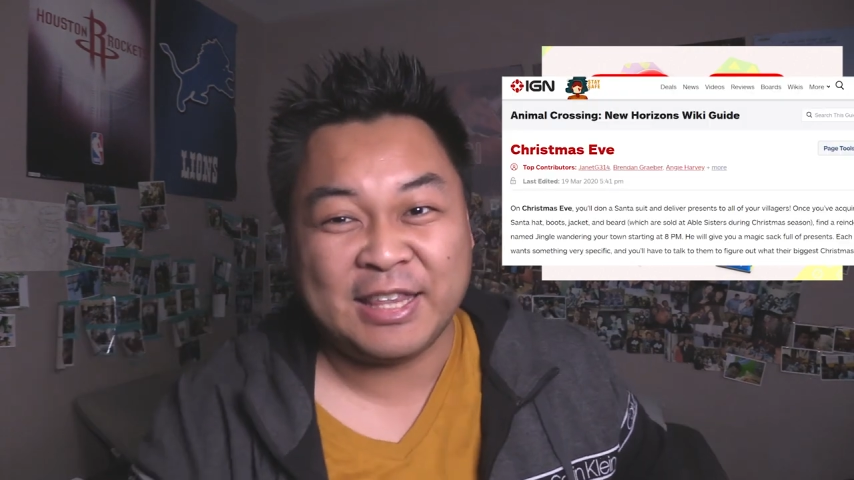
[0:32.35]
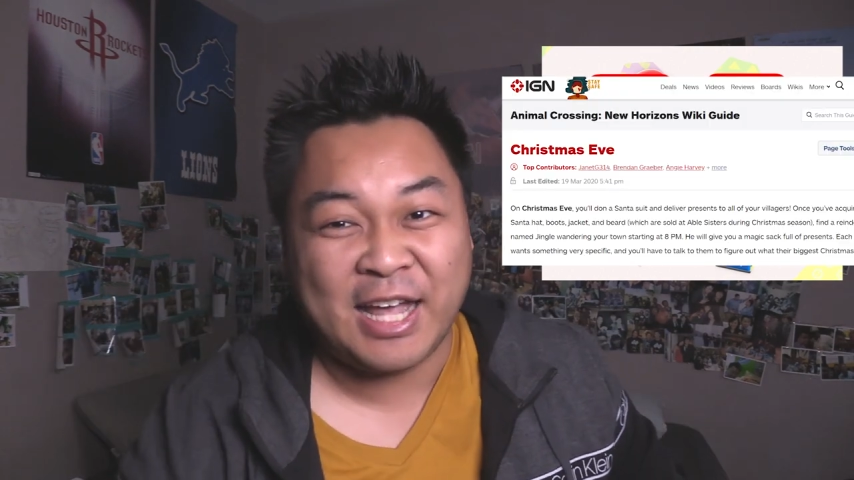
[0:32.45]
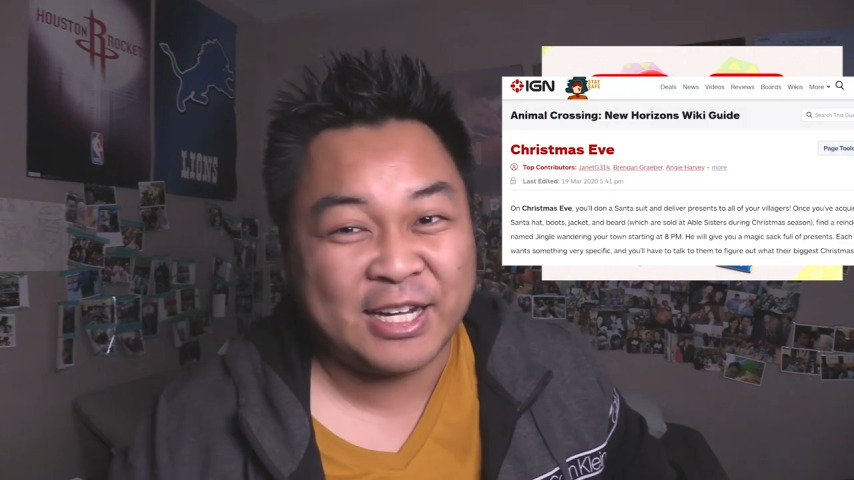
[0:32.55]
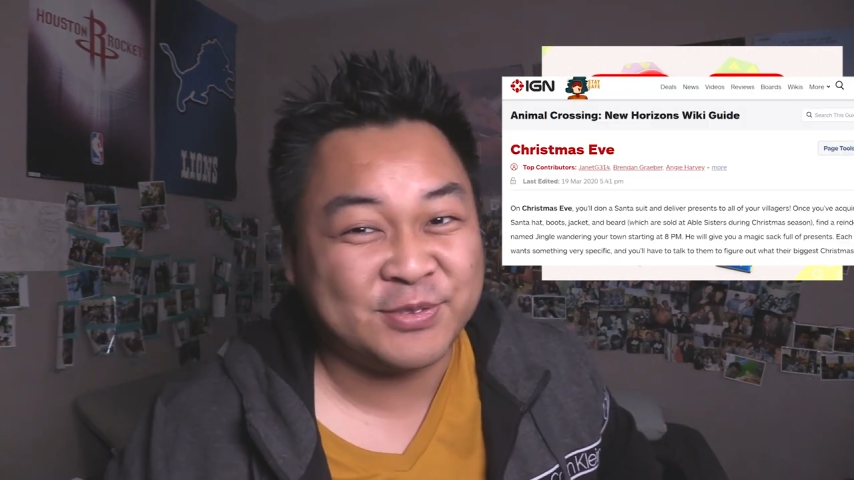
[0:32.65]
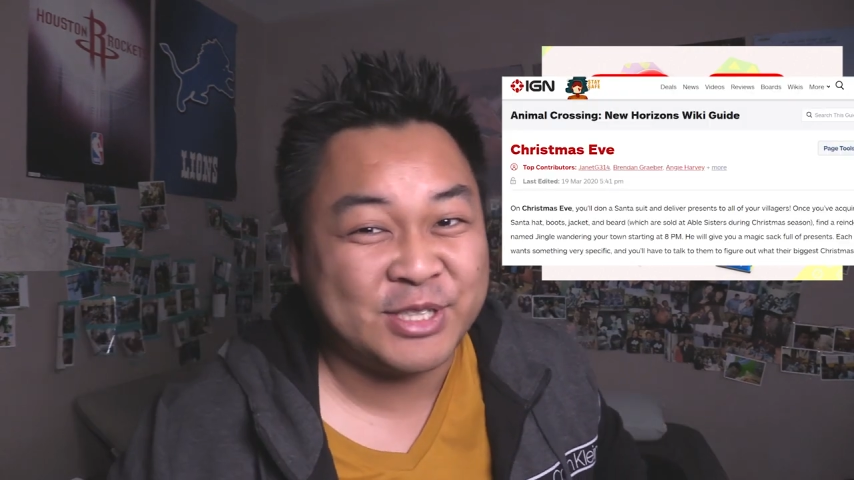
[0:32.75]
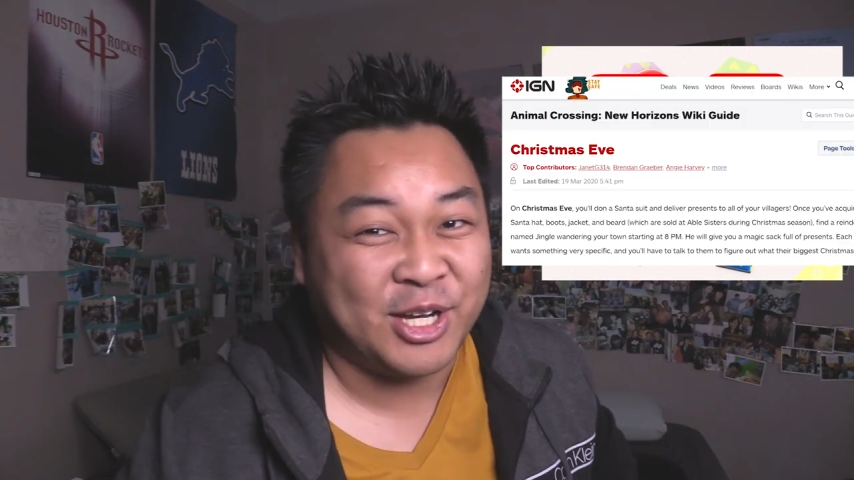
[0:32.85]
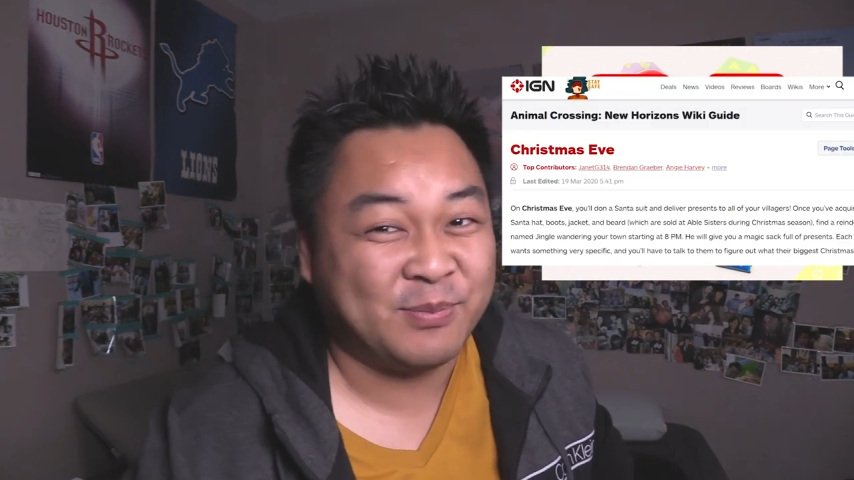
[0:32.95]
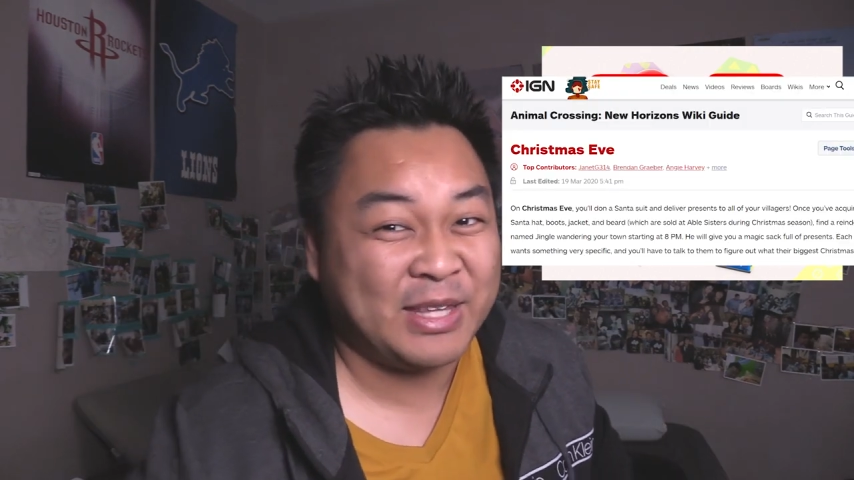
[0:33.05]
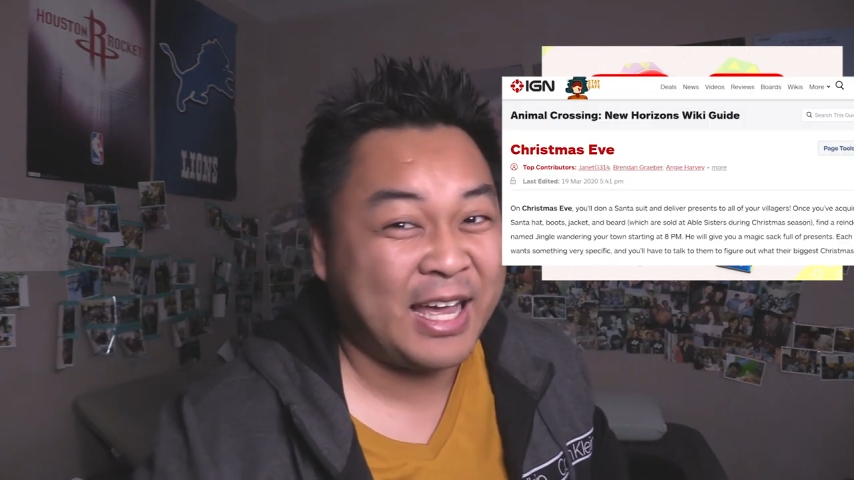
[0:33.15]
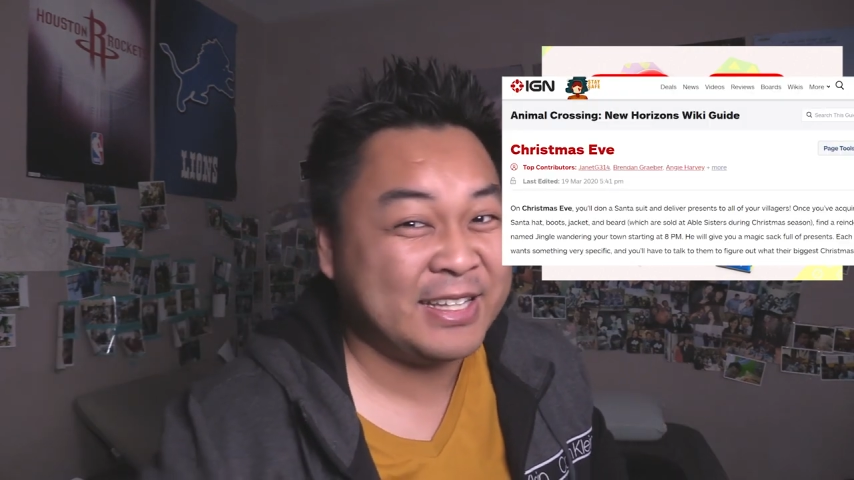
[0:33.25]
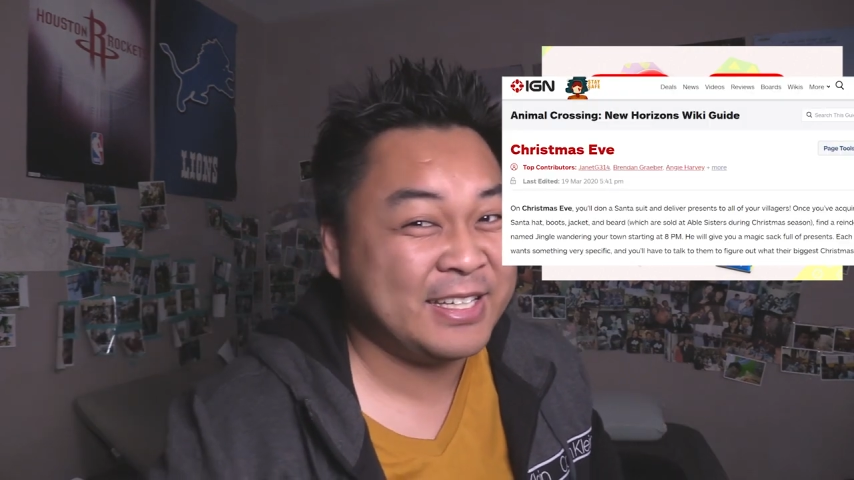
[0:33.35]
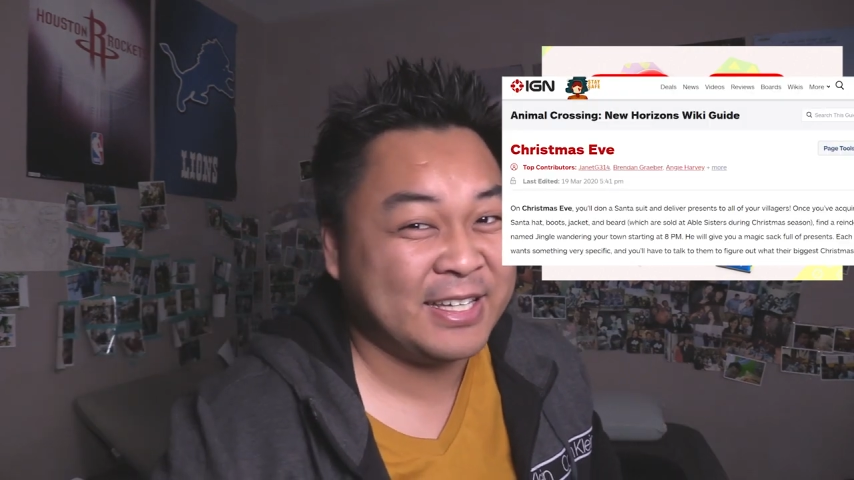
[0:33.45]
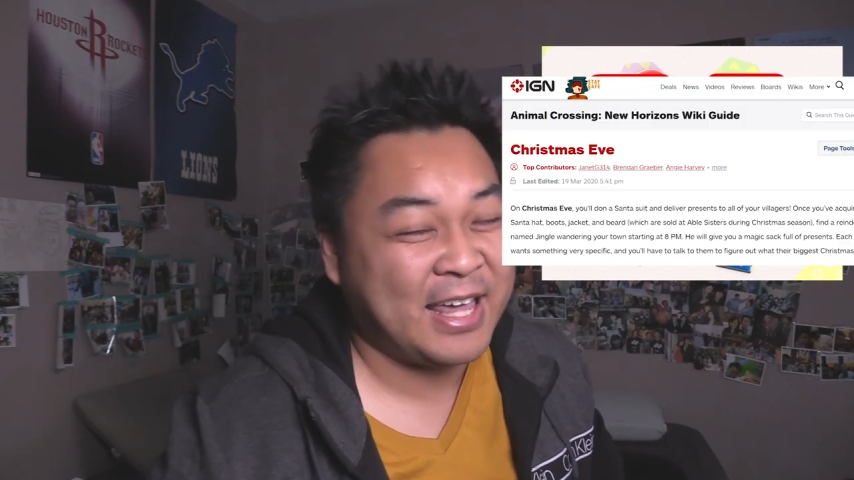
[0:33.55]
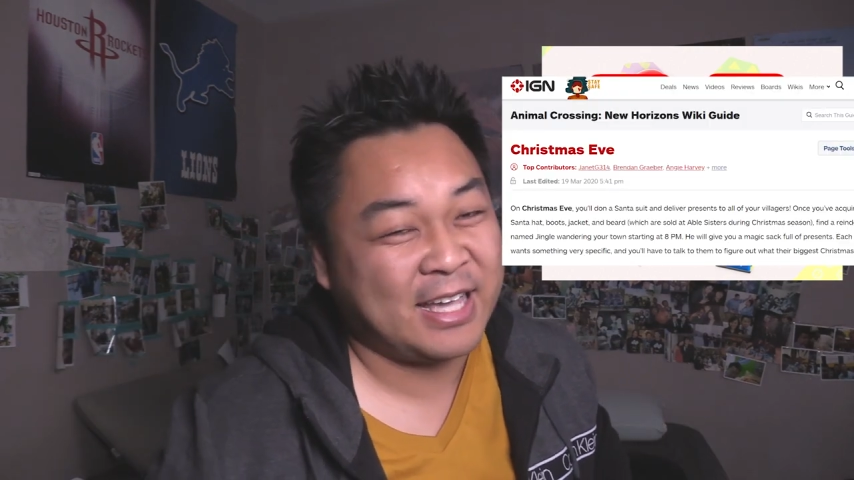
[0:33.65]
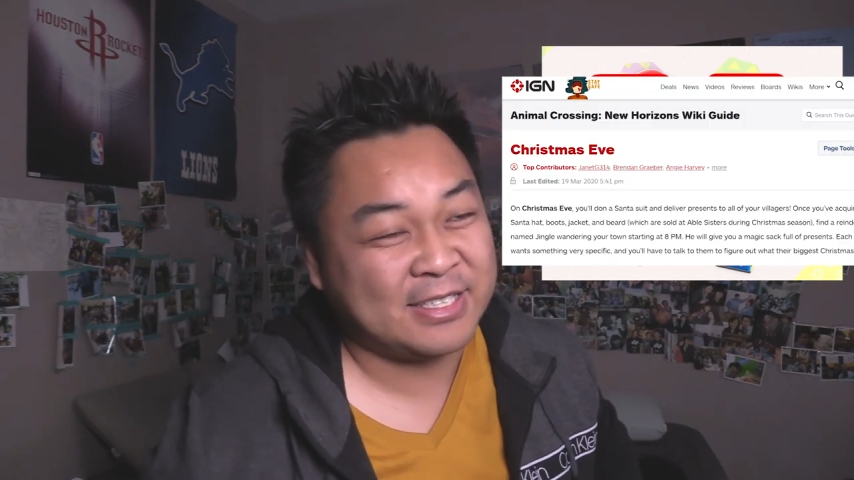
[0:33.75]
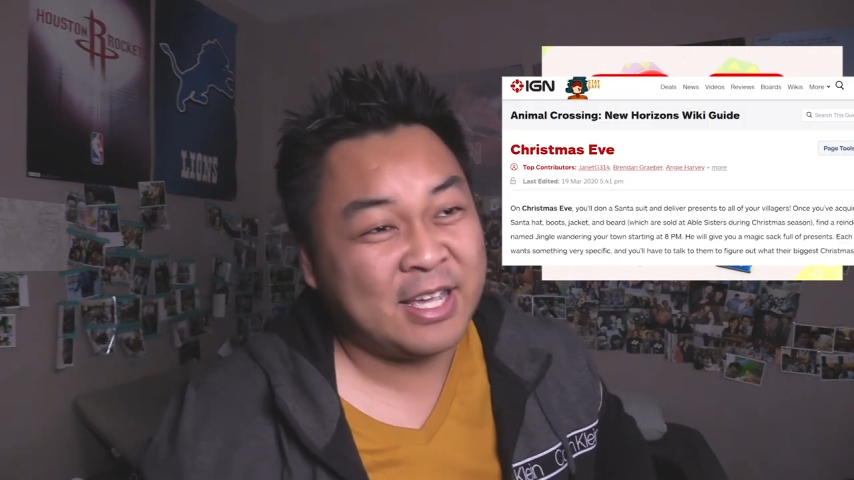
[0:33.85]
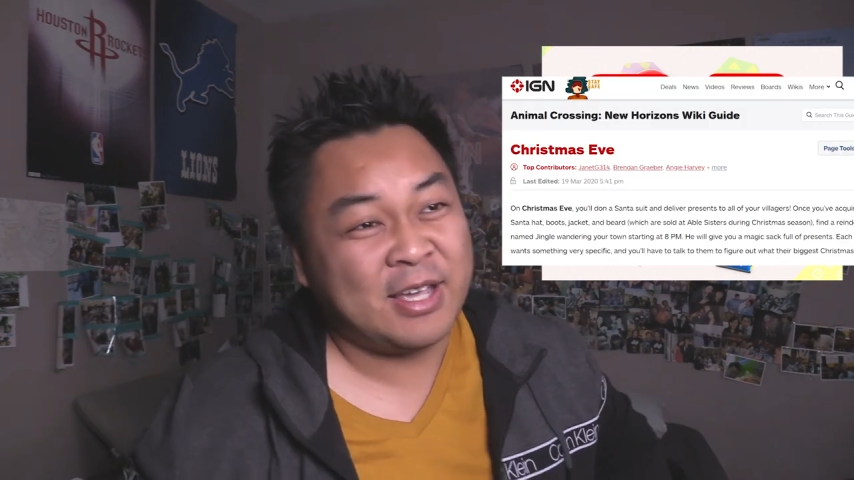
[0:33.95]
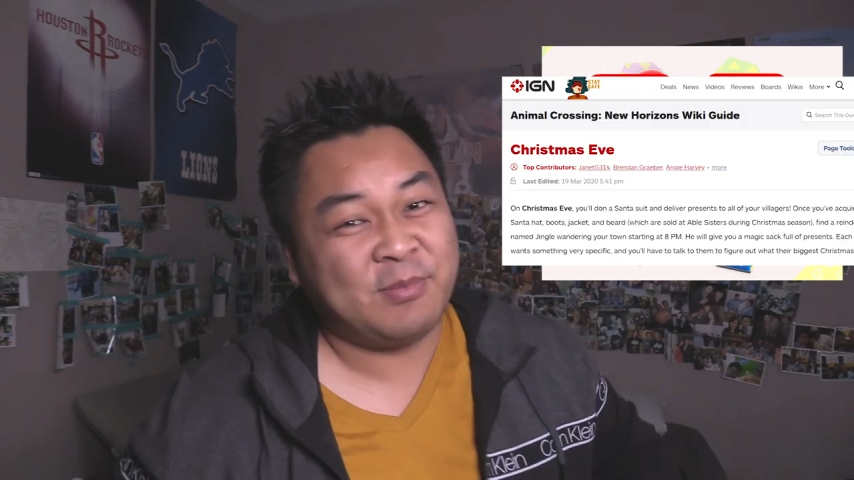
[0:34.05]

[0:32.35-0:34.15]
lies for telling me that I of that